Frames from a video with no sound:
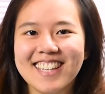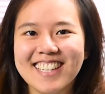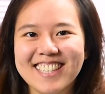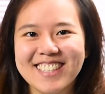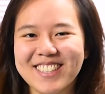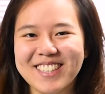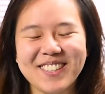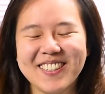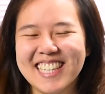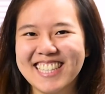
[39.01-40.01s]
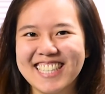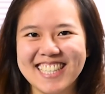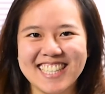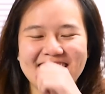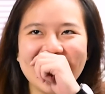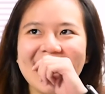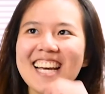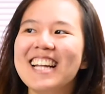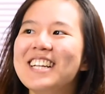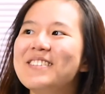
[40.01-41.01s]
I don't know what to say.
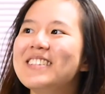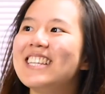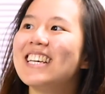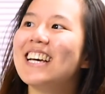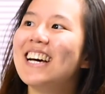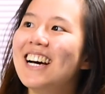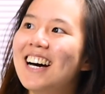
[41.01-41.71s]
Let me think.